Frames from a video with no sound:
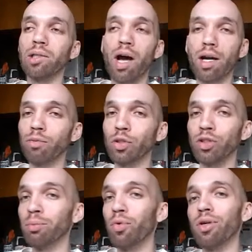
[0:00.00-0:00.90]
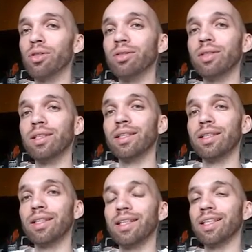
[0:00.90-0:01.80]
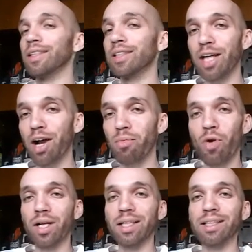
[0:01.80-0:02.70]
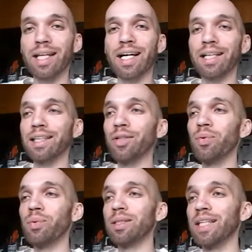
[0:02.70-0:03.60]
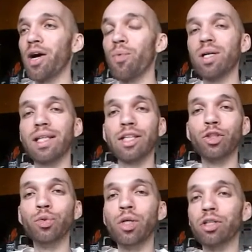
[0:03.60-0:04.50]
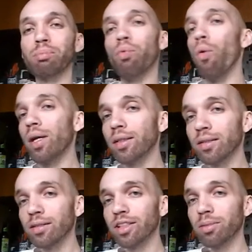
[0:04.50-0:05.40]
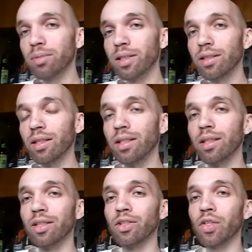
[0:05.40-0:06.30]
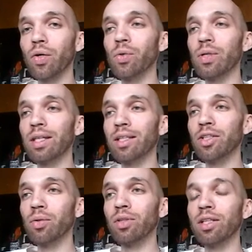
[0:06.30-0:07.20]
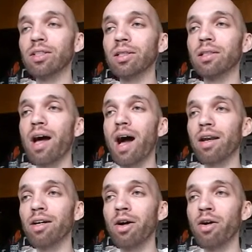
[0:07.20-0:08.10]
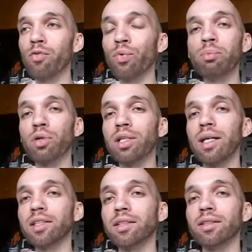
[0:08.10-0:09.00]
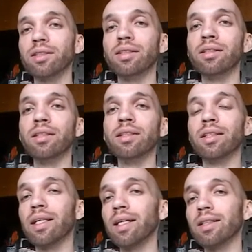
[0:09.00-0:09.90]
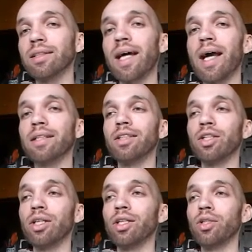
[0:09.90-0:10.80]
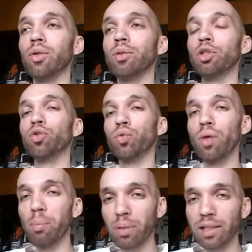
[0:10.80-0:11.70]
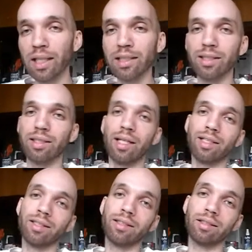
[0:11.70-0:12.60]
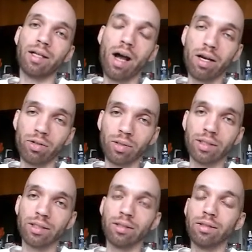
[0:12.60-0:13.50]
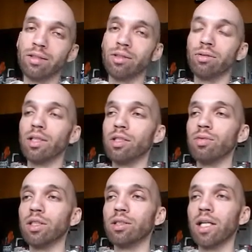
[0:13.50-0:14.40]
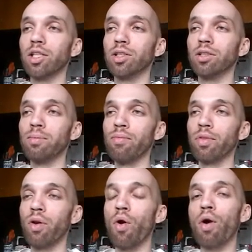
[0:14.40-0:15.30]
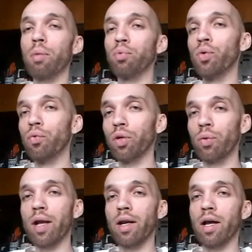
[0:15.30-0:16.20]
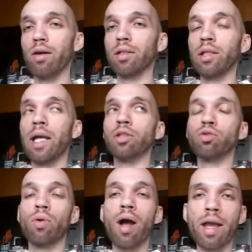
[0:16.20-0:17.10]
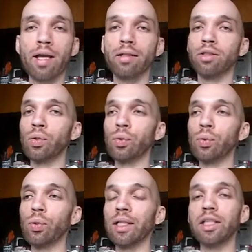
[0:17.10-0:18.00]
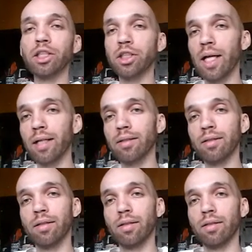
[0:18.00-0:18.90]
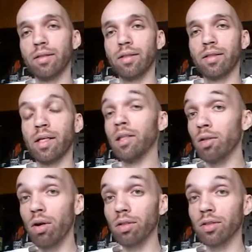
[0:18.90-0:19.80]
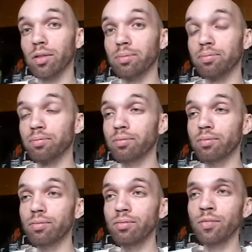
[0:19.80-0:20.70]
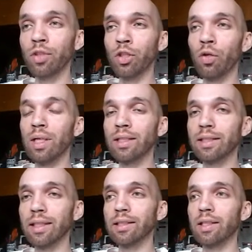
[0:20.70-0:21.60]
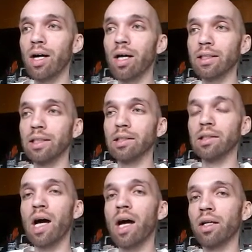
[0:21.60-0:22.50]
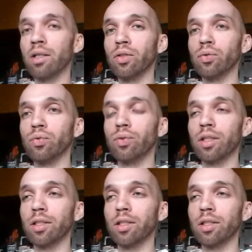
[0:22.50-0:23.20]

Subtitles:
lot of turmoil in the stock market. Like, I think we was down, like 200 points or something. So, there's a lot of repercussions to these things that, the Trump legislation and Congress and, things of this nature are approving right now and trying to initiate in the long term. It's causing a lot of,